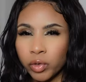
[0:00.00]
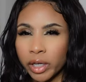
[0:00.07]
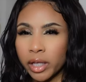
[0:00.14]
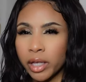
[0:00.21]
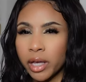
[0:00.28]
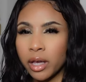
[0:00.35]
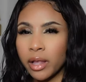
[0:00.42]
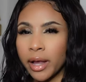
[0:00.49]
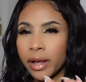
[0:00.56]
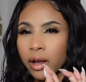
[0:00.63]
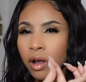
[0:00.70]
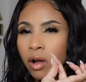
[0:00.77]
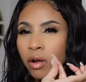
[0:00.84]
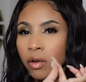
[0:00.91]
Really
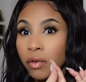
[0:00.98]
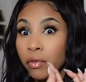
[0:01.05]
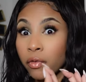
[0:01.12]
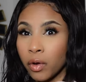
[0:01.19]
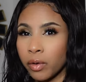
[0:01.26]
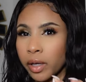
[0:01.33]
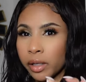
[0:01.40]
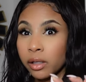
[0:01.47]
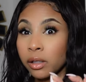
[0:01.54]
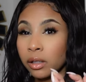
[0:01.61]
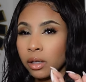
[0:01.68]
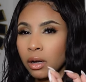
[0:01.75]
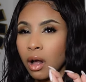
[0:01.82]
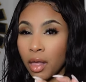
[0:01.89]
like
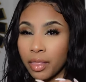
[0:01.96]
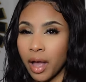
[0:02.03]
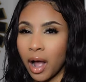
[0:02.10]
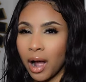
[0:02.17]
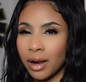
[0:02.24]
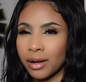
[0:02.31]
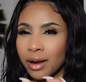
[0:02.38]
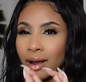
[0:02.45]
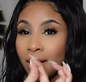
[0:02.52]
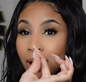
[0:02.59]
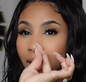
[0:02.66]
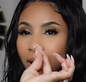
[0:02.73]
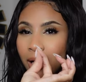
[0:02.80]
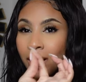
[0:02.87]
focused on that
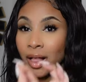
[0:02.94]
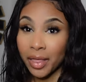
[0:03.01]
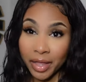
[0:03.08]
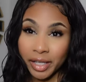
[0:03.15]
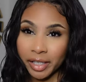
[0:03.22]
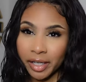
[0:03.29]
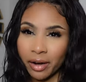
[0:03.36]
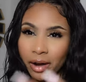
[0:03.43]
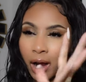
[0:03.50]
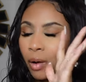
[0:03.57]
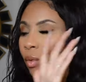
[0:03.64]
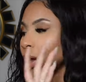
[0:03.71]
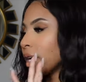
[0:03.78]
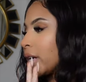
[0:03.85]
this year.
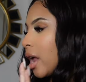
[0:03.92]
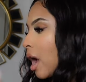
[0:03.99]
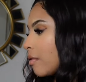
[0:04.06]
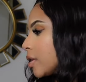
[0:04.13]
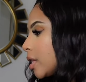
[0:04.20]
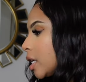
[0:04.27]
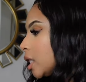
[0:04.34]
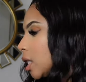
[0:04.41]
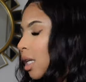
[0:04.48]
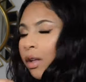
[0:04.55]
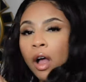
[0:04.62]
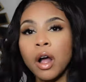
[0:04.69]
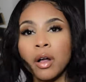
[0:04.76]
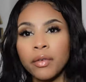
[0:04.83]
I wanted everything to
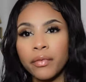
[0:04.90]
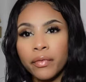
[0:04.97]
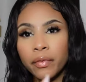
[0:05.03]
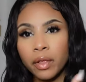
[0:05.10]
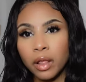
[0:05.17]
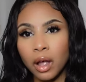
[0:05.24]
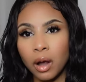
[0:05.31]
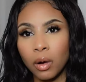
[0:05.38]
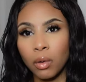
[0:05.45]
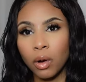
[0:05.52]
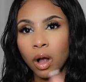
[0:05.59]
flow.